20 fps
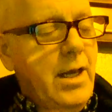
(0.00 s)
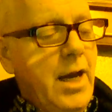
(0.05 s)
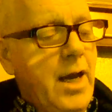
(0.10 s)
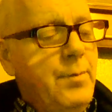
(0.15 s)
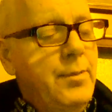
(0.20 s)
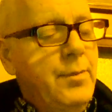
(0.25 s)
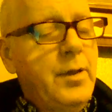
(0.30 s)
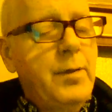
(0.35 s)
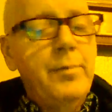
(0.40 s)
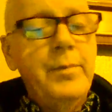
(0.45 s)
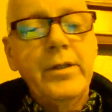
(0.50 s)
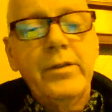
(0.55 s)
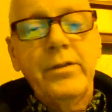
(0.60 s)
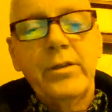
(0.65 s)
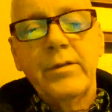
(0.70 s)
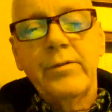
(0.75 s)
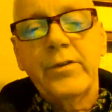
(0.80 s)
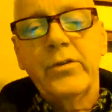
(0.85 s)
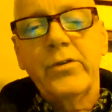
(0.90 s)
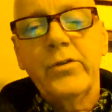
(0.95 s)
I'm in the
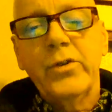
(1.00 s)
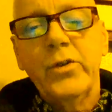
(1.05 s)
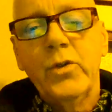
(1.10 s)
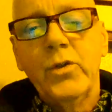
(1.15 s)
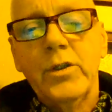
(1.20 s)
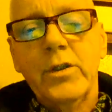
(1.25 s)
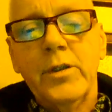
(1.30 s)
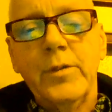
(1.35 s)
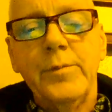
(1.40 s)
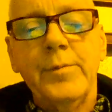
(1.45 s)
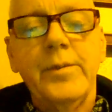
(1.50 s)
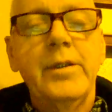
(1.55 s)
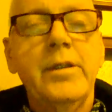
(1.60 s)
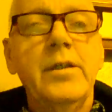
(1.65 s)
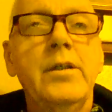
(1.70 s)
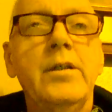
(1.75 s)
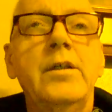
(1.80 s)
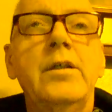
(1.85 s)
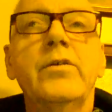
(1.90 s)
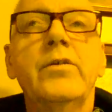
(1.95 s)
midst of a storm.
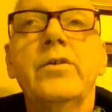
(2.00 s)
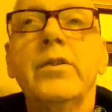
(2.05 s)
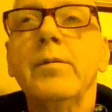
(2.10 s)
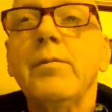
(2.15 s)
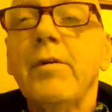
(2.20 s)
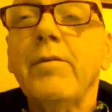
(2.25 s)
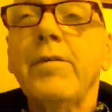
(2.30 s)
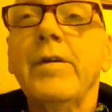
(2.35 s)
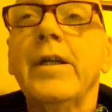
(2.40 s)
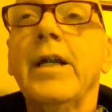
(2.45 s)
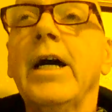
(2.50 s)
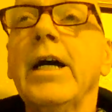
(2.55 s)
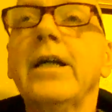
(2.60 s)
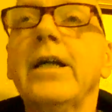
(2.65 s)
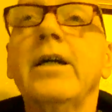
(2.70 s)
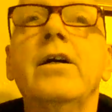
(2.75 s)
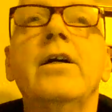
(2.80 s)
Some of it I